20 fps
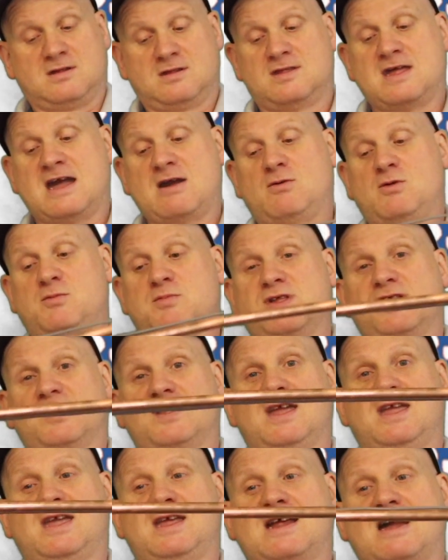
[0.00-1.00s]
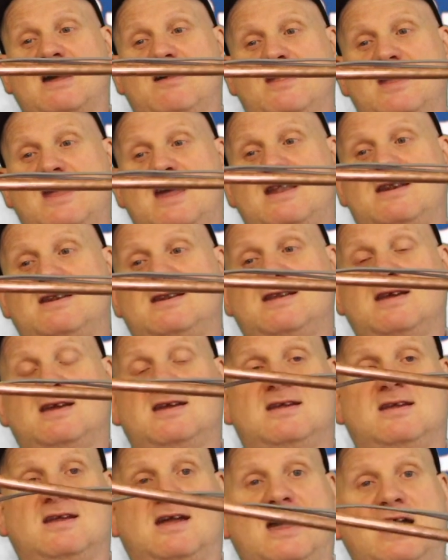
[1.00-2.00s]
that will be sticking out the end
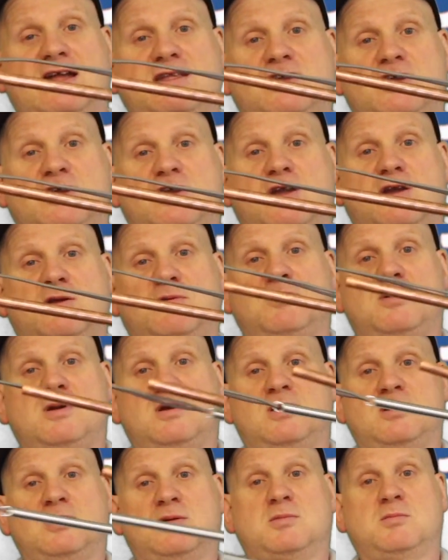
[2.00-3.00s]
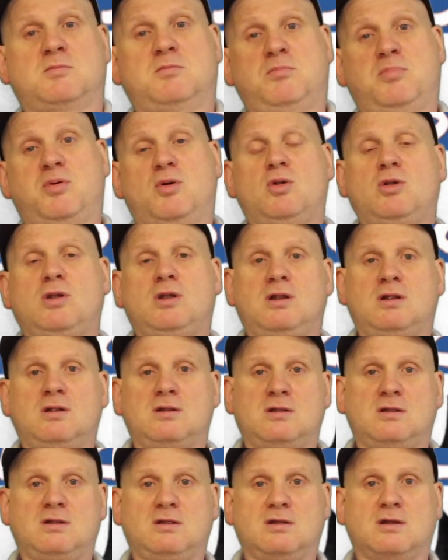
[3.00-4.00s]
and you can
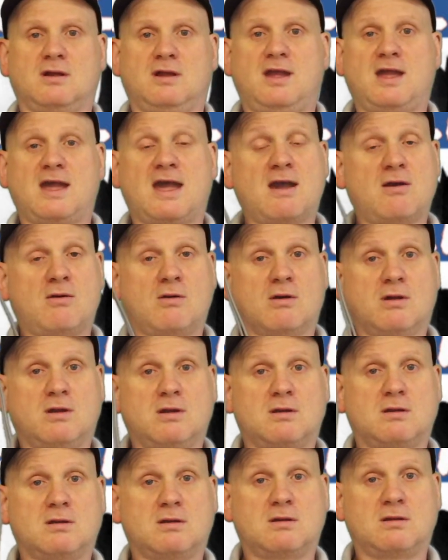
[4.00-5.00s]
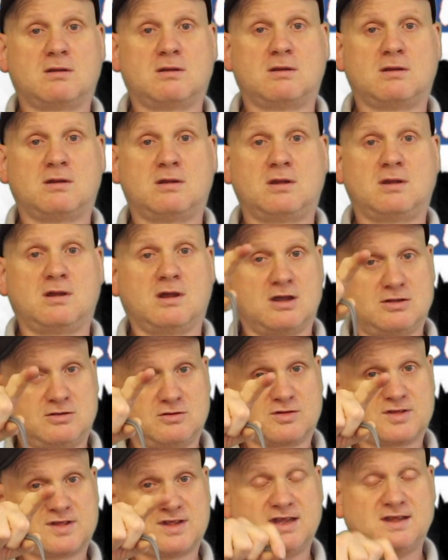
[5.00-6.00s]
pull it out. And
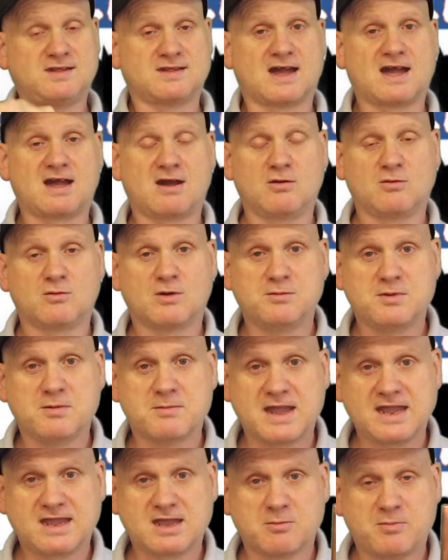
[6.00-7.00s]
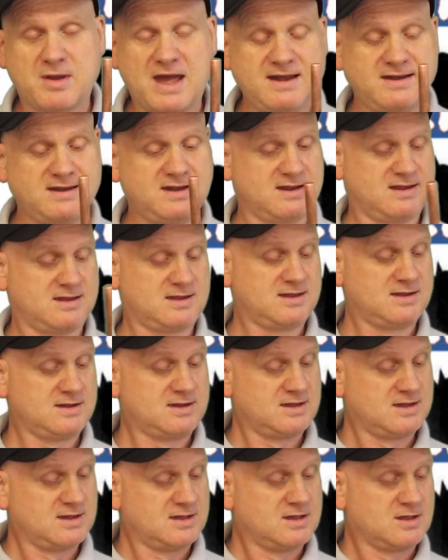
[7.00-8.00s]
you'll see that when we make a bend.
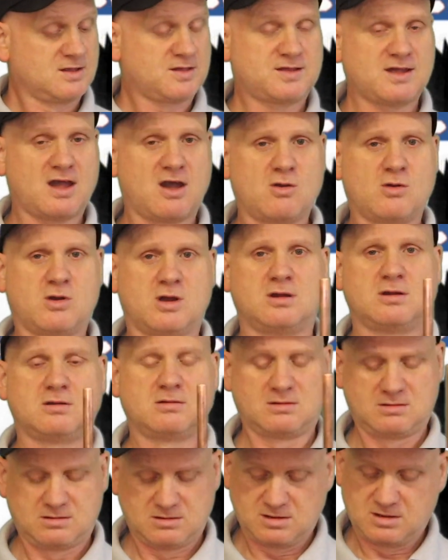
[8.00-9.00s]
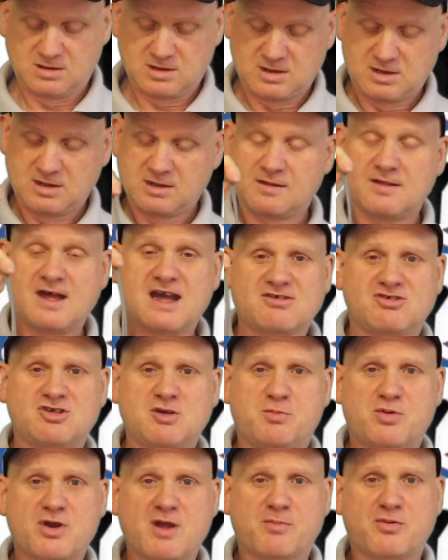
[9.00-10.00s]
So, that's
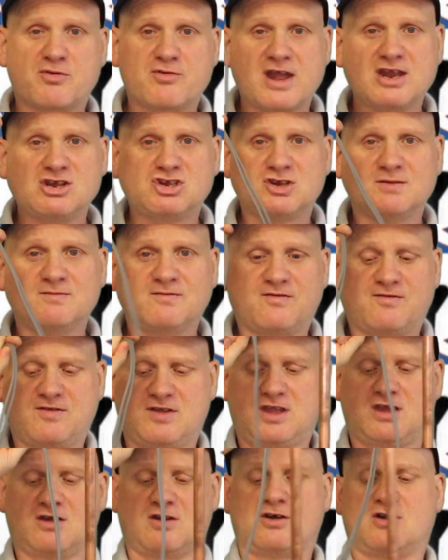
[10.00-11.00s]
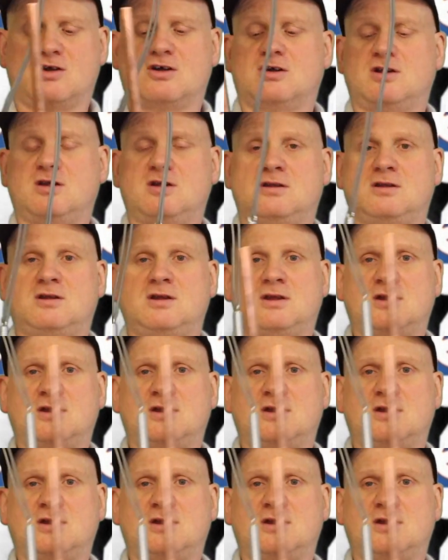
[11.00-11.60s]
your preparation for your